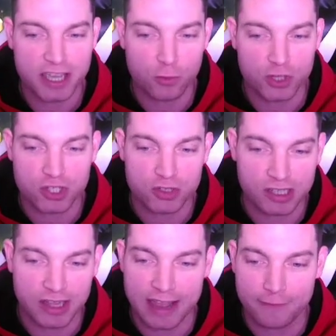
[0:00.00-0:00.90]
Richard to
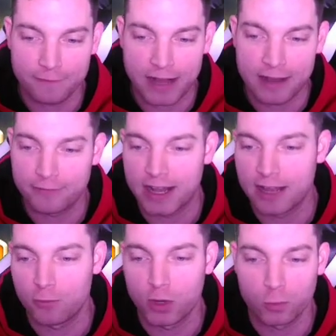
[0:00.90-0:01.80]
like
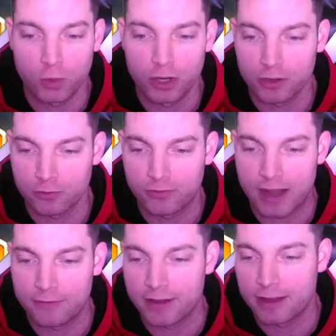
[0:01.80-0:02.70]
5511 or
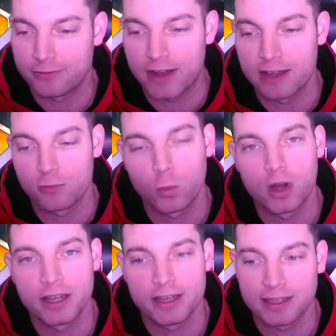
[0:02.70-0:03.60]

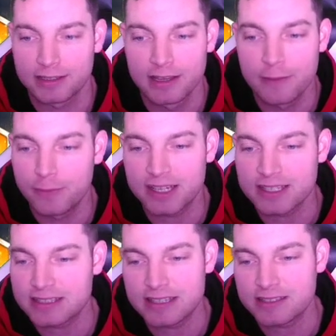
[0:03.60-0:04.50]
5551 because
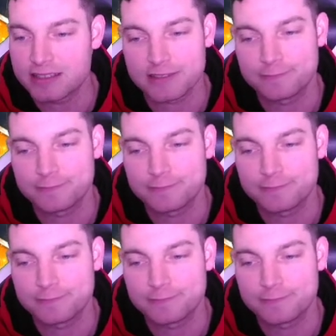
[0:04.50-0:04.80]
this,